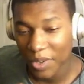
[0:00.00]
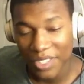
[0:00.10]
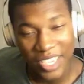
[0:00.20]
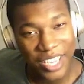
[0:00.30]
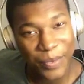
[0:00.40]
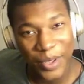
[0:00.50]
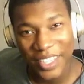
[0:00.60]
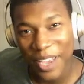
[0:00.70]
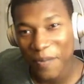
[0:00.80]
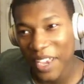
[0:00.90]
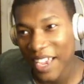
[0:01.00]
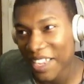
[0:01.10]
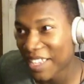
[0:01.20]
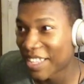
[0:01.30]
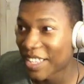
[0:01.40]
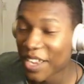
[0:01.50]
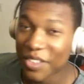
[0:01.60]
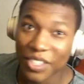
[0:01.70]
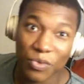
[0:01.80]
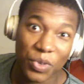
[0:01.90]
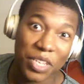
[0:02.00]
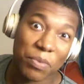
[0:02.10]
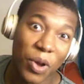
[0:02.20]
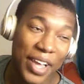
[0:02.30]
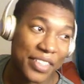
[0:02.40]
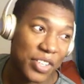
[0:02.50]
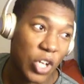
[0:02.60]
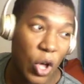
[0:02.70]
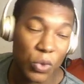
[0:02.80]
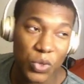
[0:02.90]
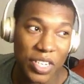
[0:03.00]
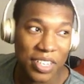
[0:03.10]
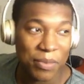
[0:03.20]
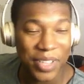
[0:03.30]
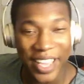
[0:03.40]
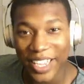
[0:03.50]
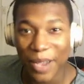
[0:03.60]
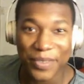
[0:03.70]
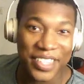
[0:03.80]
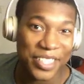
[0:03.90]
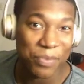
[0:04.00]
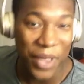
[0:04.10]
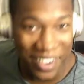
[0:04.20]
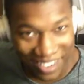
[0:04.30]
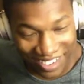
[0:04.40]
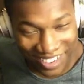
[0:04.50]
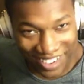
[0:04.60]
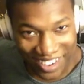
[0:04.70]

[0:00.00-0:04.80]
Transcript: pretty excited about that, man. And then later this week, bro, I got the Call of Duty Black Ops six beta.